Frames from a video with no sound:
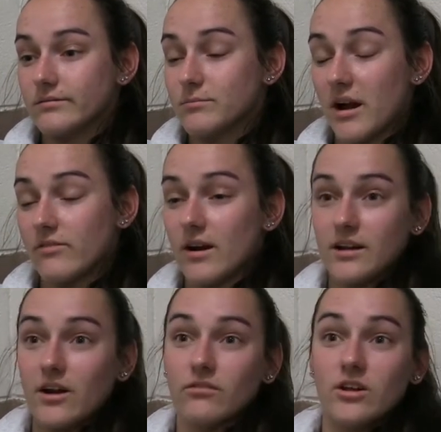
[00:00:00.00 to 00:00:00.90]
Matter of
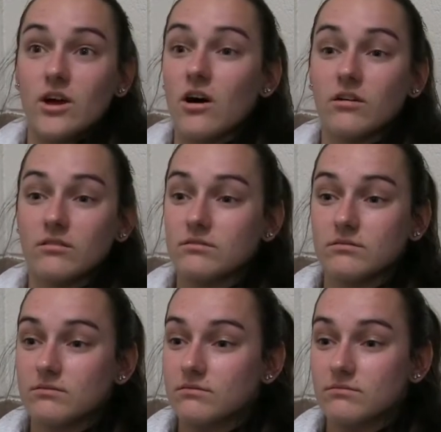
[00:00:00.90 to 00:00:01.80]
fact, I don't really know
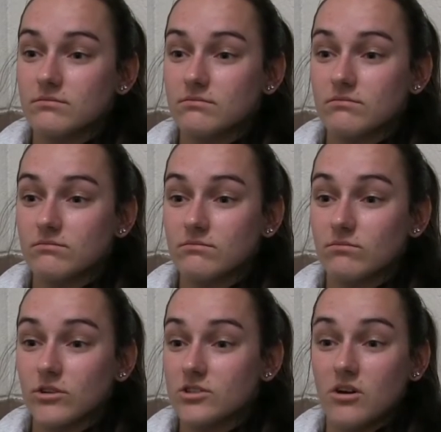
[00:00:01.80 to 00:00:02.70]

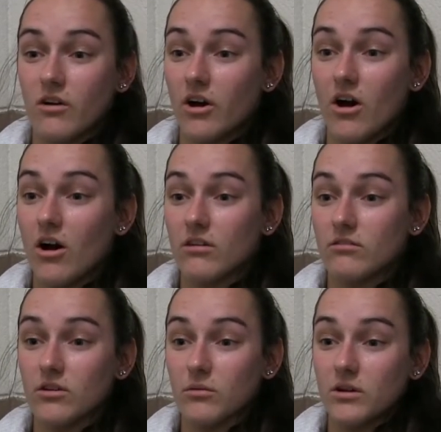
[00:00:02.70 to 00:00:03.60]
what's going
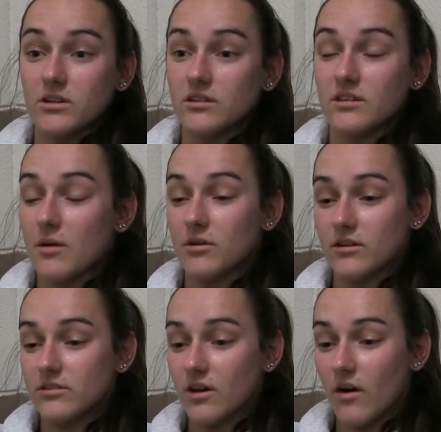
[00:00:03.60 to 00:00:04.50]
on or what the assignment
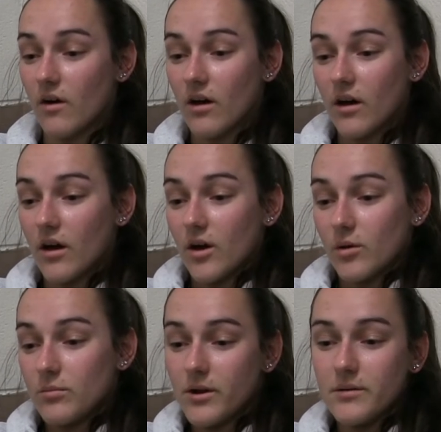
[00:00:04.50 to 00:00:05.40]
is. So
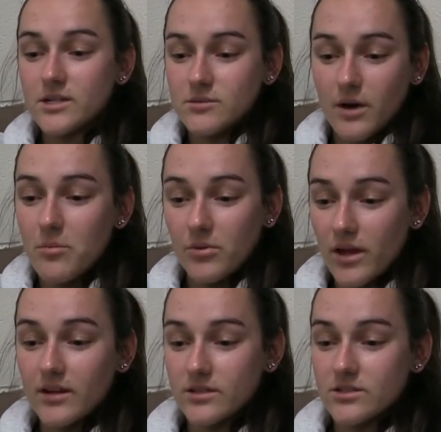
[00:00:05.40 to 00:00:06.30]
pretty much my
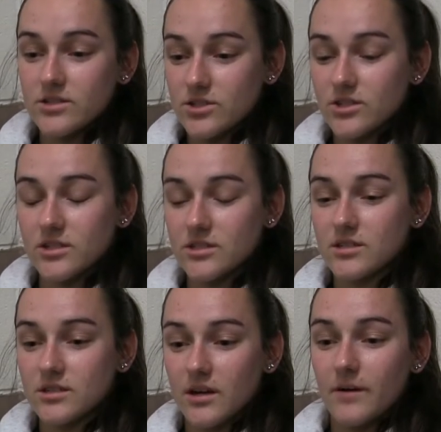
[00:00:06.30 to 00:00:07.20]
plan is to
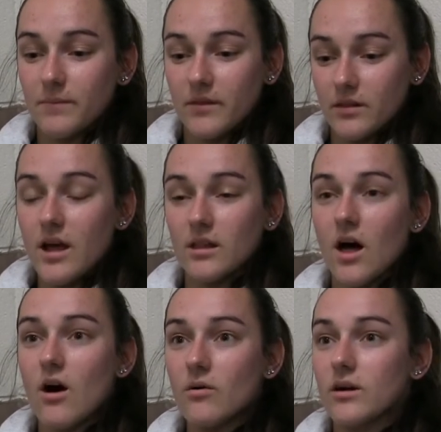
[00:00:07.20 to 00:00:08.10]
just lay
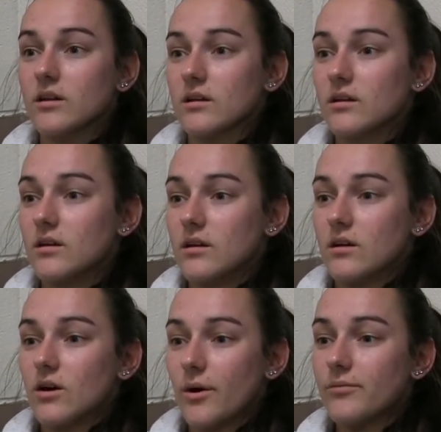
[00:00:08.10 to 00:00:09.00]
low, and
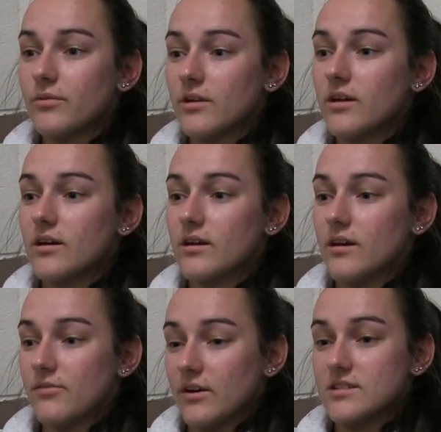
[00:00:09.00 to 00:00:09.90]
hopefully
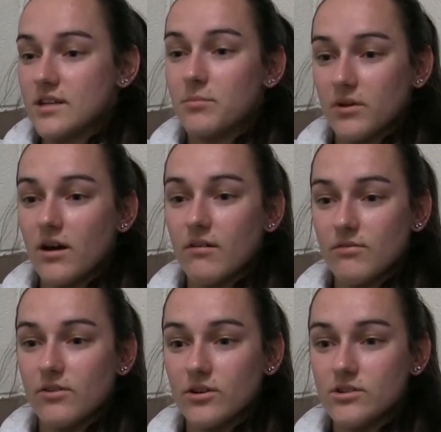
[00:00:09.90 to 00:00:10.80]
if I skip
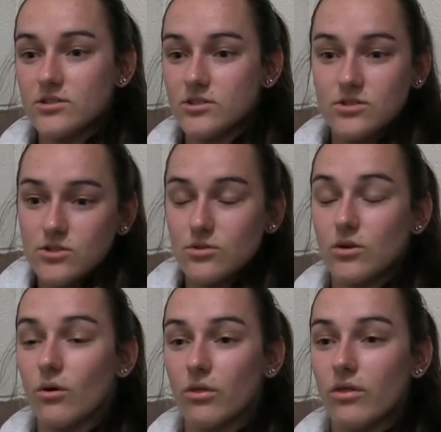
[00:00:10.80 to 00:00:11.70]
enough, they'll just do the whole